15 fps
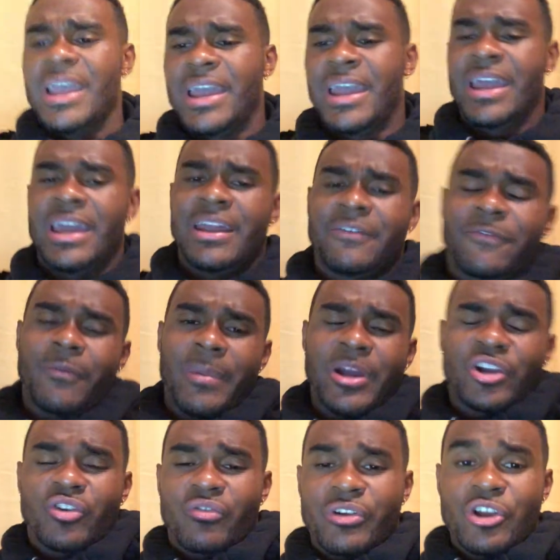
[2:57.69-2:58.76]
And for my
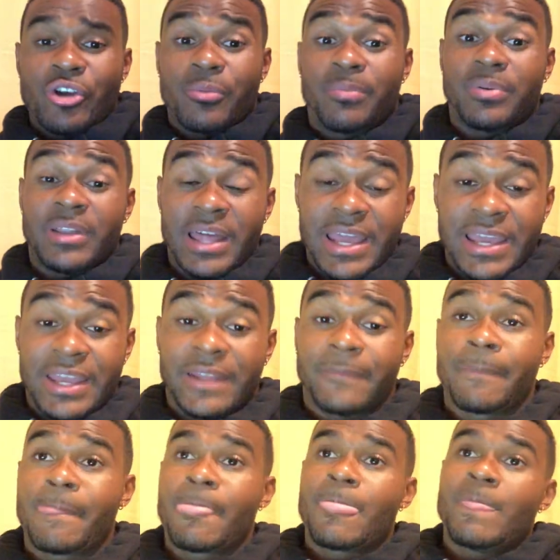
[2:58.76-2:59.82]
career
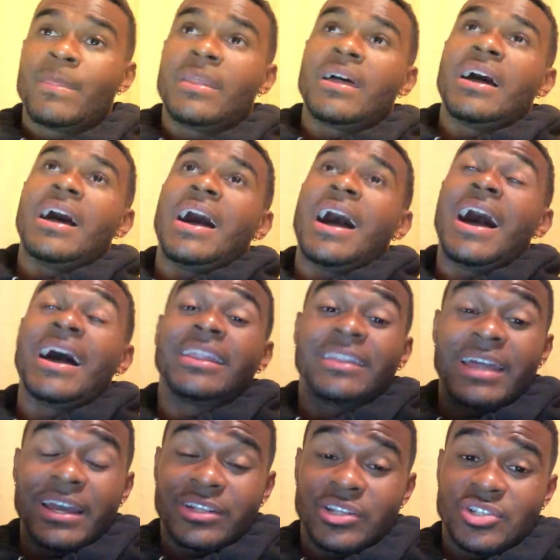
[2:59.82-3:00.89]
plan, I'd
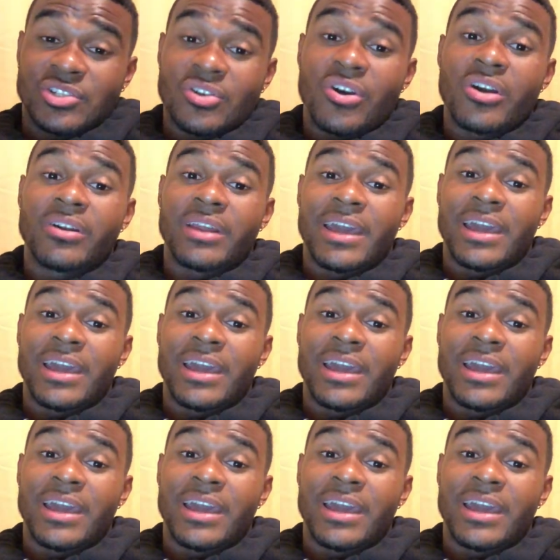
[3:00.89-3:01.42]
like to start